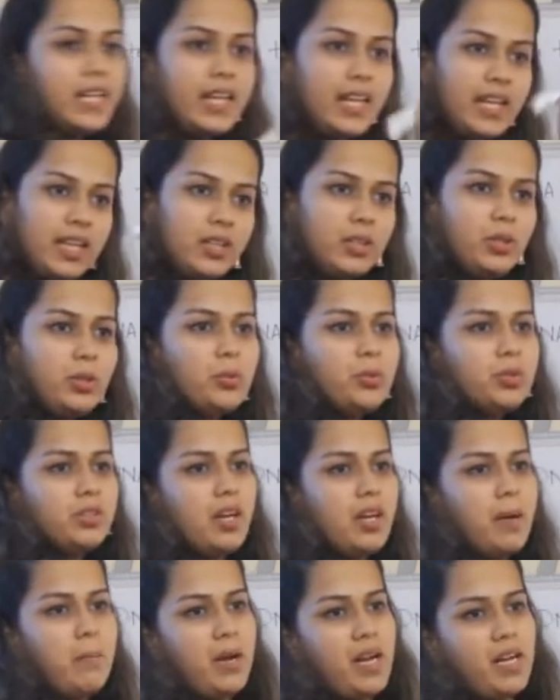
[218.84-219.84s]
into
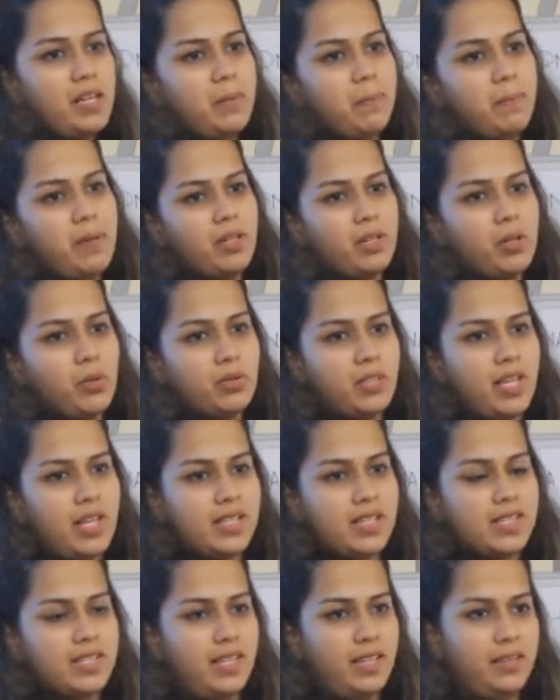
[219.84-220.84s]
the multiple
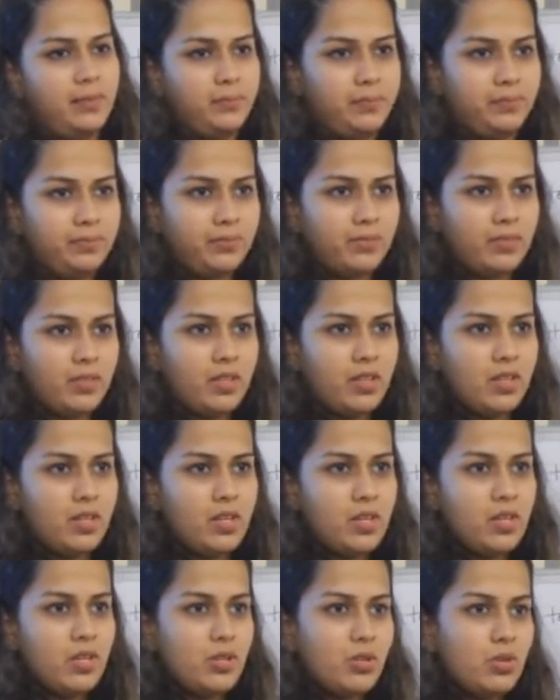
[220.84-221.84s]
cloning site.
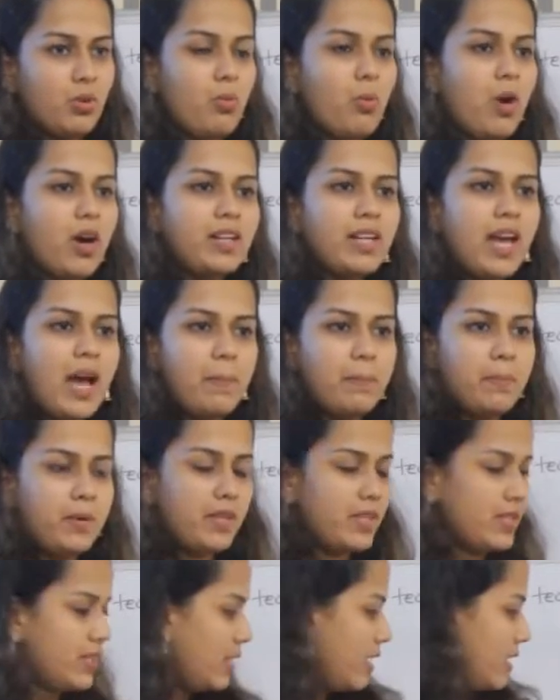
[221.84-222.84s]
So what
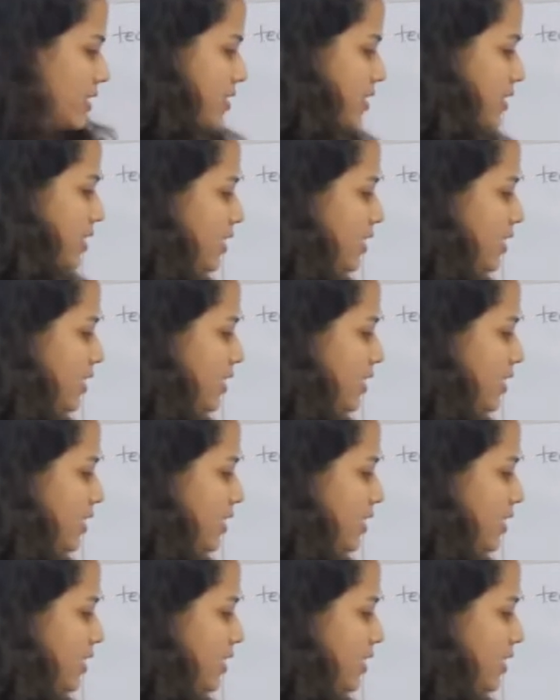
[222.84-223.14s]
happens is,